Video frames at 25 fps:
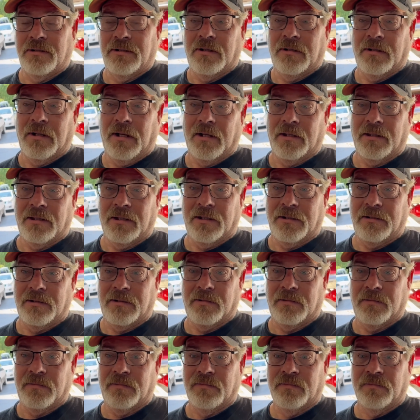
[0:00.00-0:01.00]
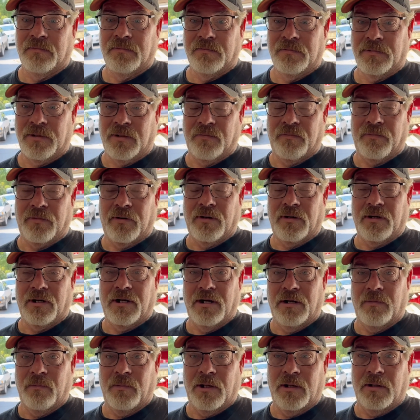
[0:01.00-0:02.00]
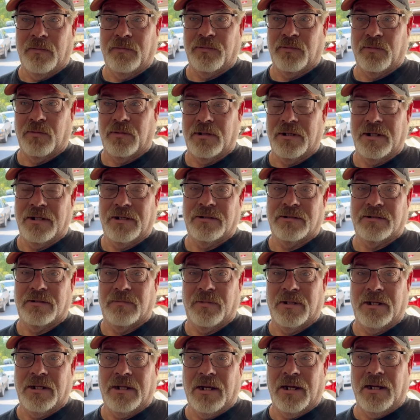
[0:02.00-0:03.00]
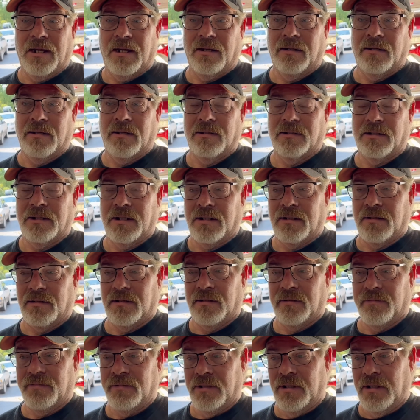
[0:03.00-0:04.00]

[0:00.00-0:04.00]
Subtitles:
Do I let the converter come up to where it needs to be at and take off?